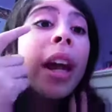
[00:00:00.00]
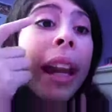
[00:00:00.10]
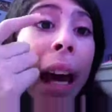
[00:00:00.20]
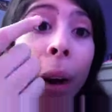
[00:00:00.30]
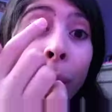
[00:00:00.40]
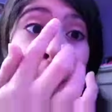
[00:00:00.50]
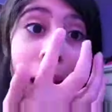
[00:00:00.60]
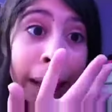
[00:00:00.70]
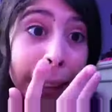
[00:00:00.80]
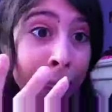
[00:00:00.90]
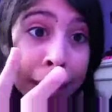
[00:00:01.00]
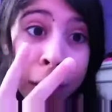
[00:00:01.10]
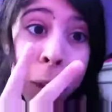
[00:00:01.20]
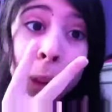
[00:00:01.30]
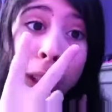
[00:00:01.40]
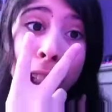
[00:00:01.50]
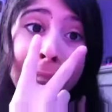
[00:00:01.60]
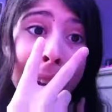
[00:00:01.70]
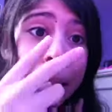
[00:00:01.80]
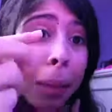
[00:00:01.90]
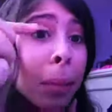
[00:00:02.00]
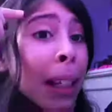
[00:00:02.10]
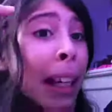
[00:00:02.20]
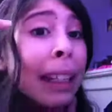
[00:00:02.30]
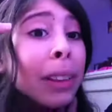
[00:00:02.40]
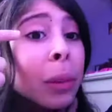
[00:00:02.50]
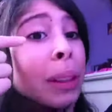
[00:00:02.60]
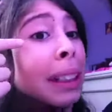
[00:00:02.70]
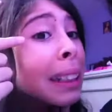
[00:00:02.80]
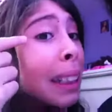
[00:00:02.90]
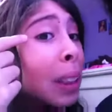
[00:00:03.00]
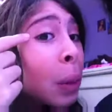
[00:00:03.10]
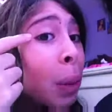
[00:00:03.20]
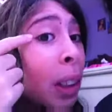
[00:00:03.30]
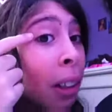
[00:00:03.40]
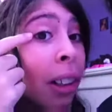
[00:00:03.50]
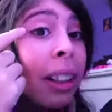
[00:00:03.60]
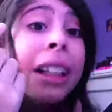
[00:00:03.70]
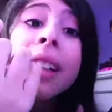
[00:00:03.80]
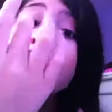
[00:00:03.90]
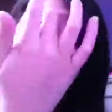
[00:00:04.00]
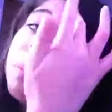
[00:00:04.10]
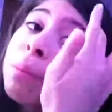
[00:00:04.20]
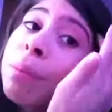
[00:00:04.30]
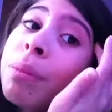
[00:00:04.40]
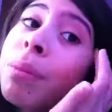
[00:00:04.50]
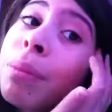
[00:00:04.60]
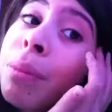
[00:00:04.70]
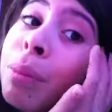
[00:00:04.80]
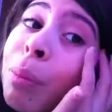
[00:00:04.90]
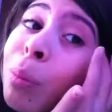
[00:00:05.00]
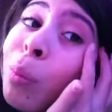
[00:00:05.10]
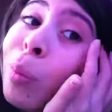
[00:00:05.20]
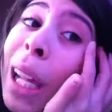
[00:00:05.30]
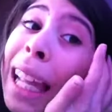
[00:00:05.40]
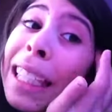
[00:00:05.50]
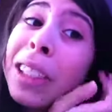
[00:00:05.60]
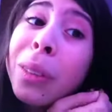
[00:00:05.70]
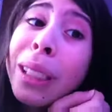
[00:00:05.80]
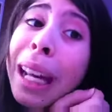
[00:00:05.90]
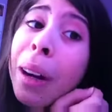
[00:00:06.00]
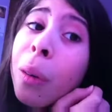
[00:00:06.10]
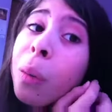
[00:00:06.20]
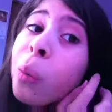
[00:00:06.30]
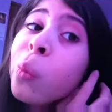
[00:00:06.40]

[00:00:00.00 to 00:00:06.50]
Now, these two look alike because we did this one earlier and this one now.